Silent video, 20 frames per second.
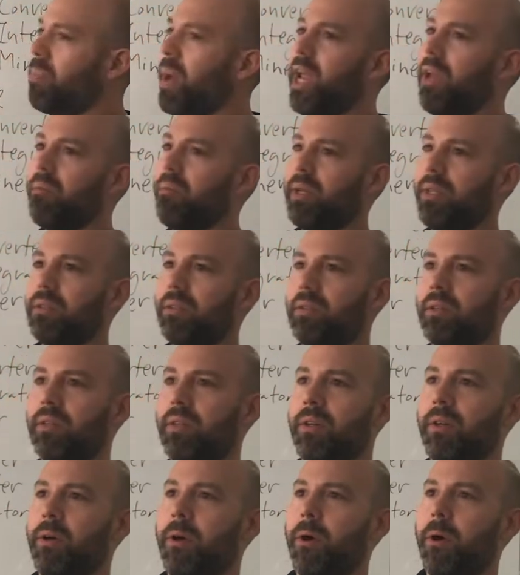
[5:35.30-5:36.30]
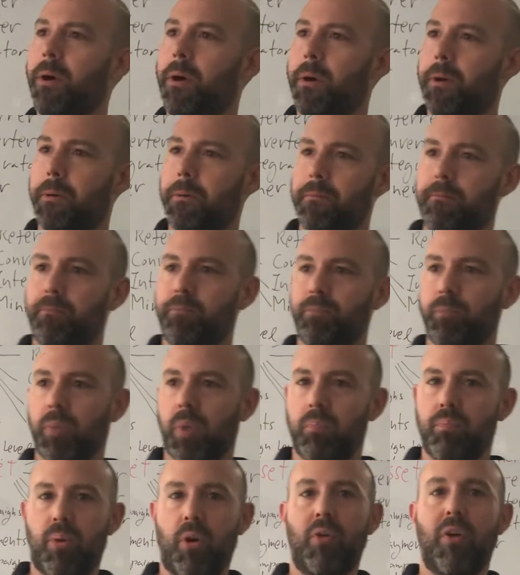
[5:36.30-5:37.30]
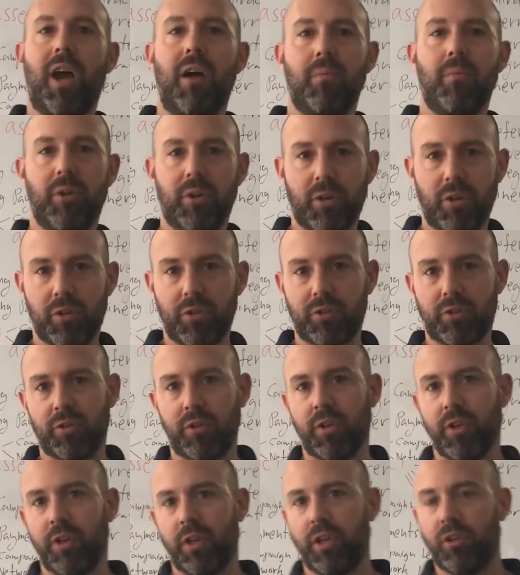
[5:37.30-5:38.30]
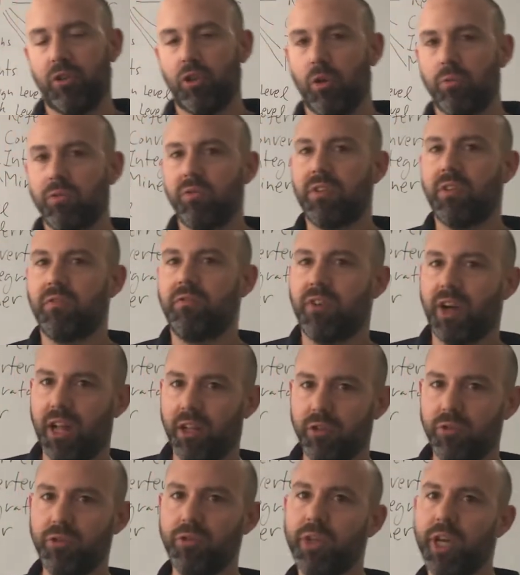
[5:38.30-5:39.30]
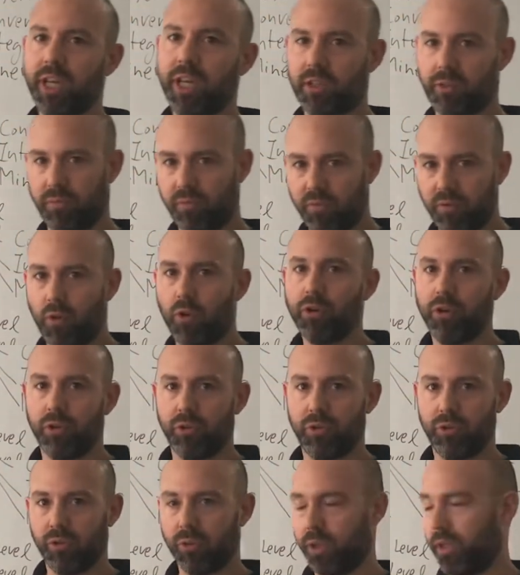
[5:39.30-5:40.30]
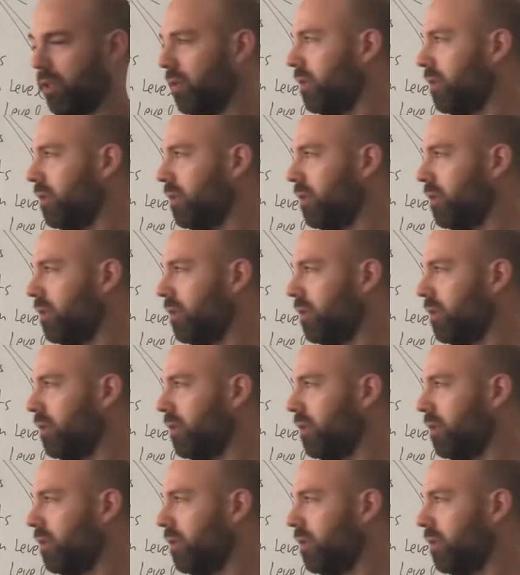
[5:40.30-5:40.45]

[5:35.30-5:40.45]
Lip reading: payment parameters in terms of the value you get for your Tuki,